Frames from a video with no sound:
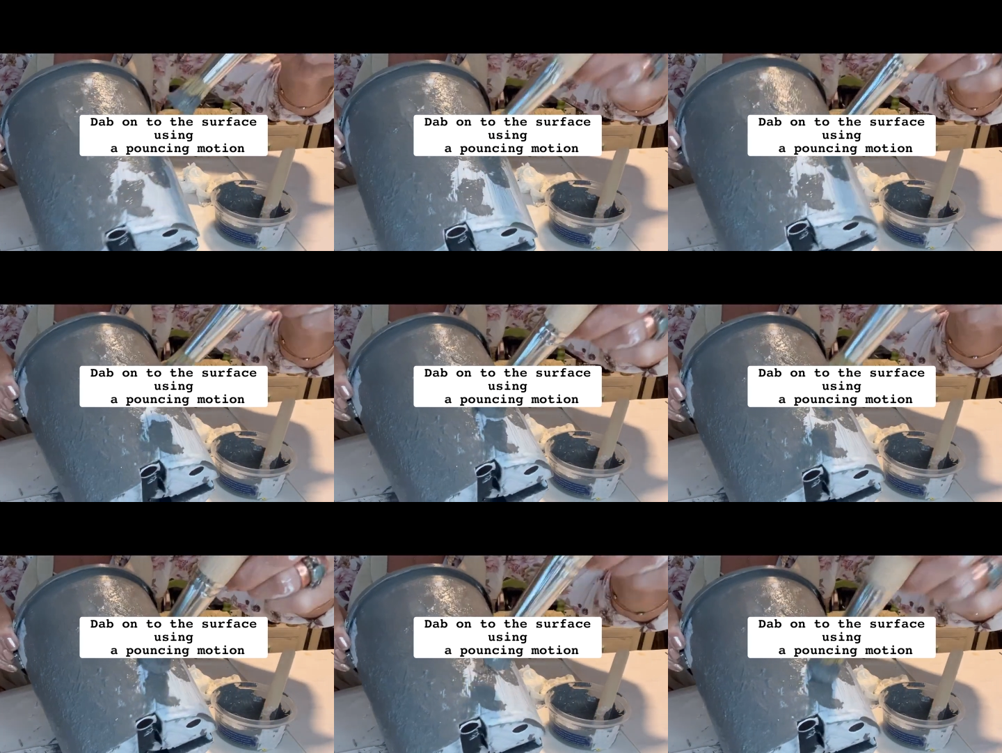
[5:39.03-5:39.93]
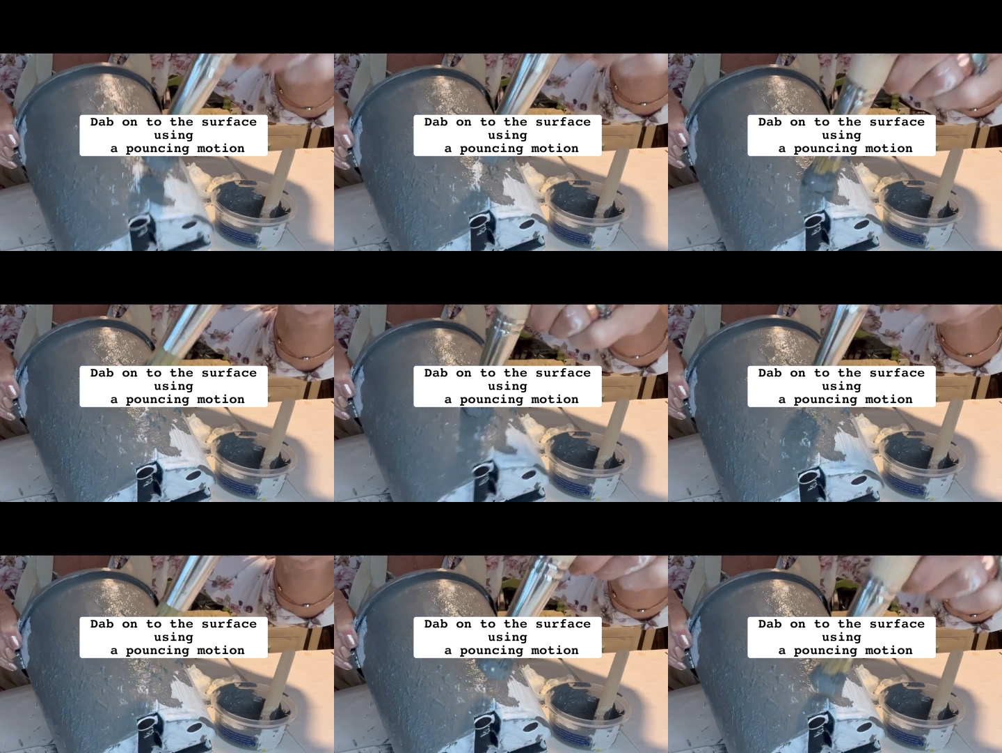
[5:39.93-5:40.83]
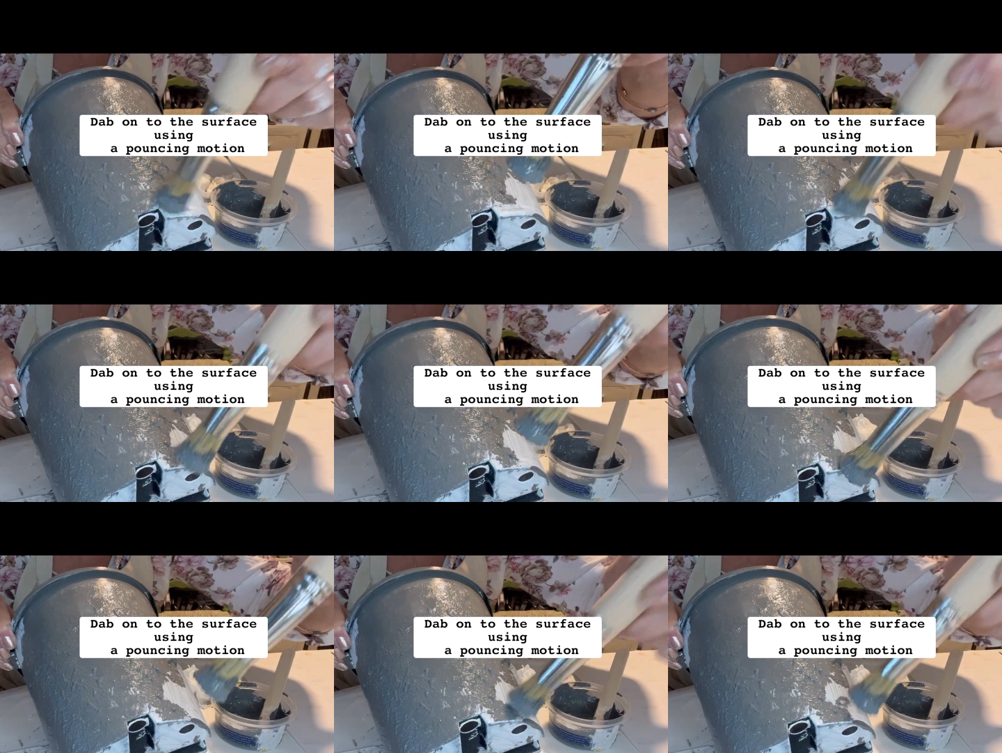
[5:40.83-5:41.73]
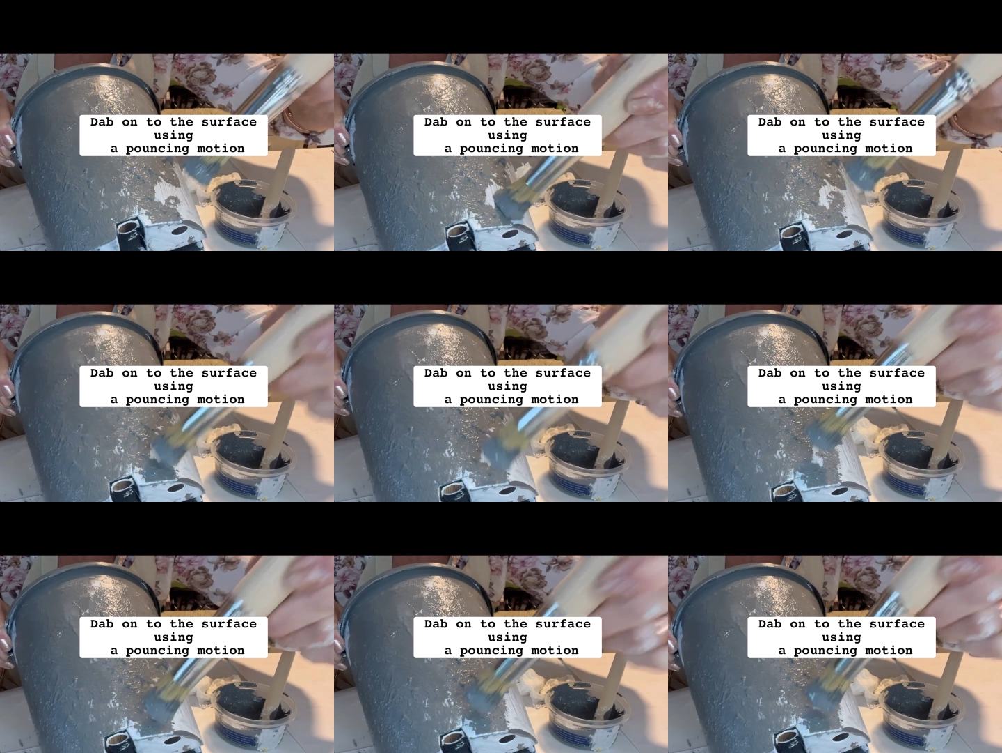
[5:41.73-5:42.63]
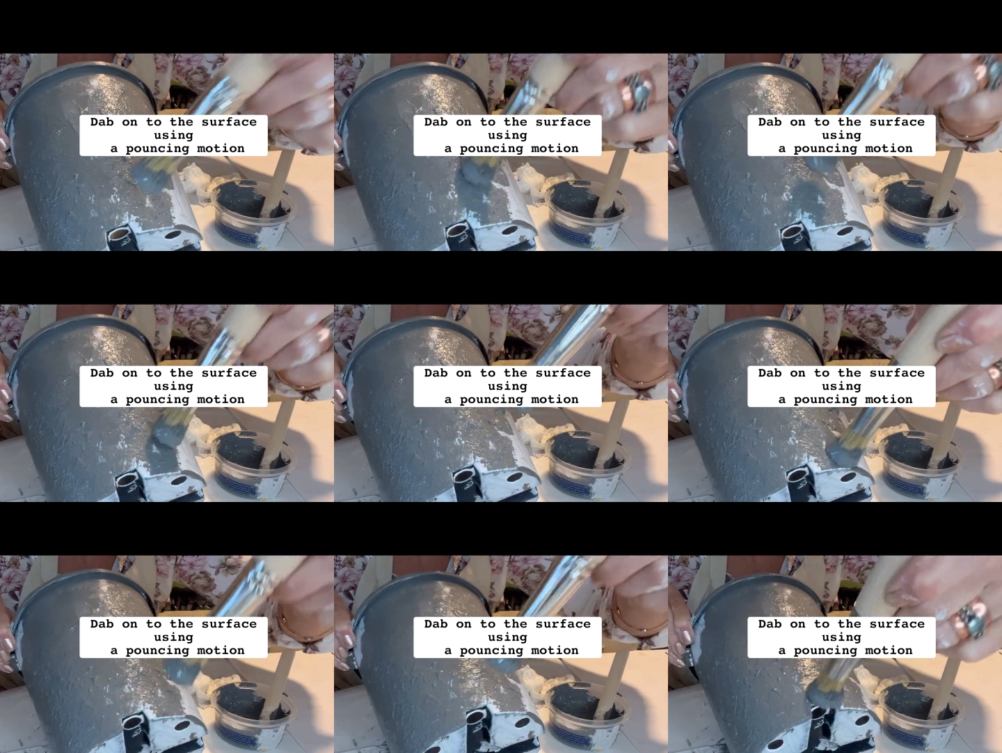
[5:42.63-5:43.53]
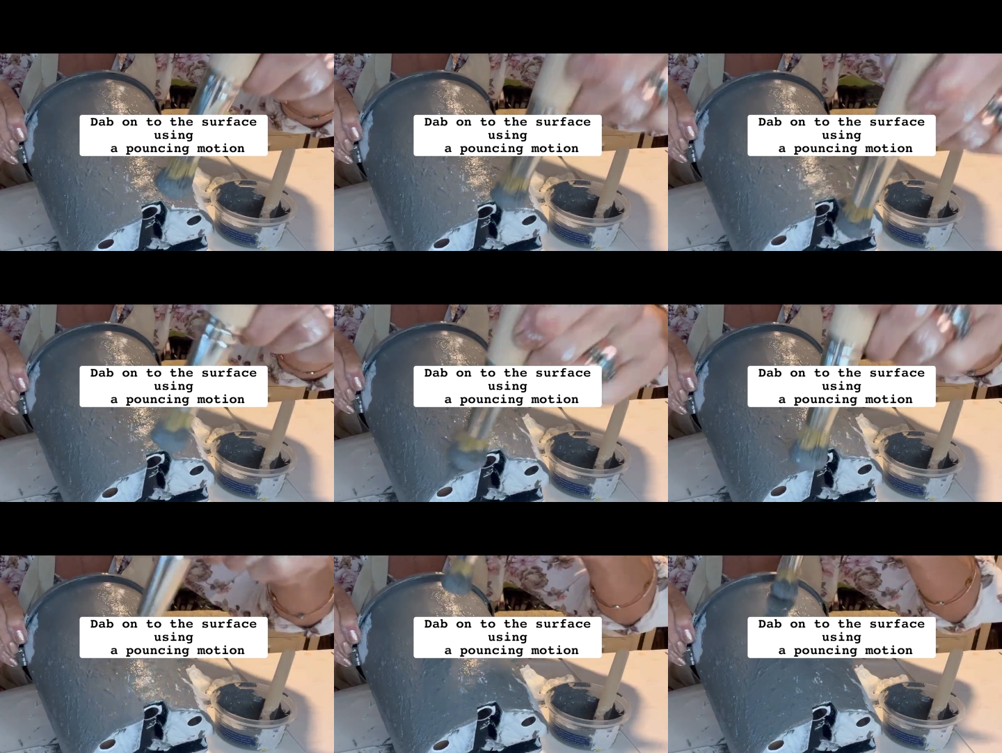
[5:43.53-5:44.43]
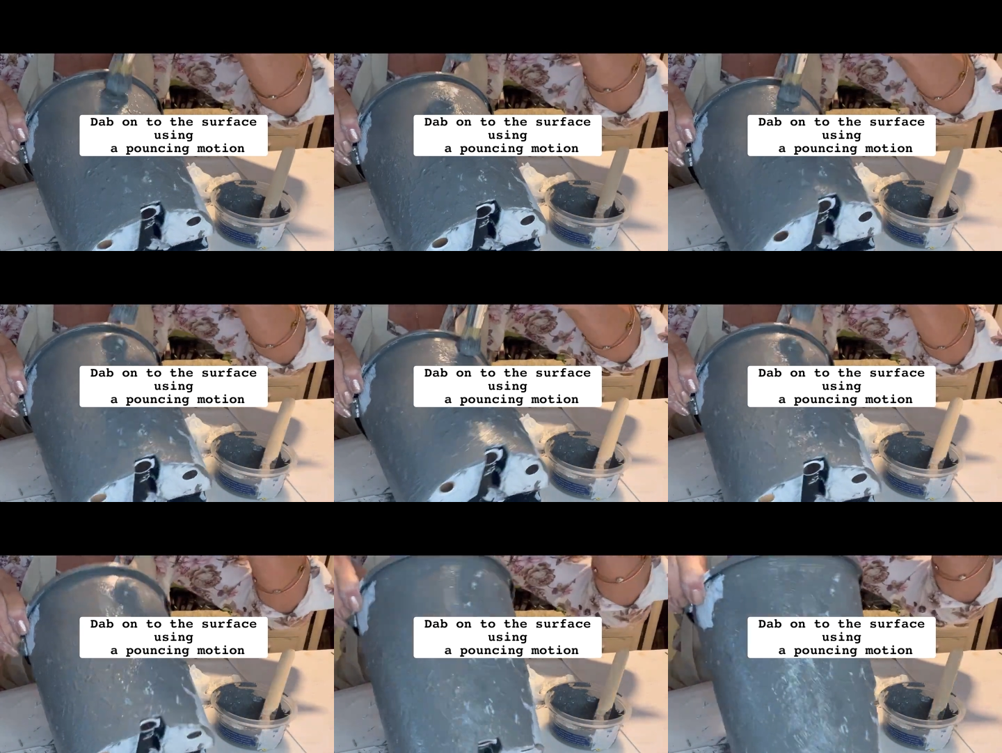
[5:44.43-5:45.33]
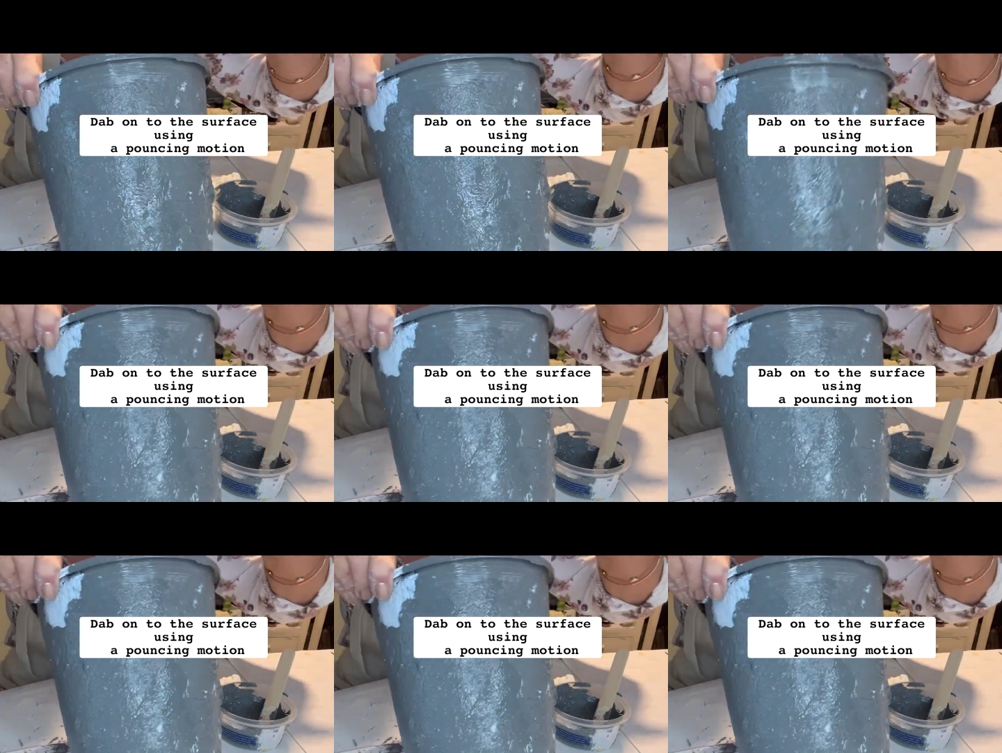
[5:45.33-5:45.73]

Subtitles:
(no speaker visible)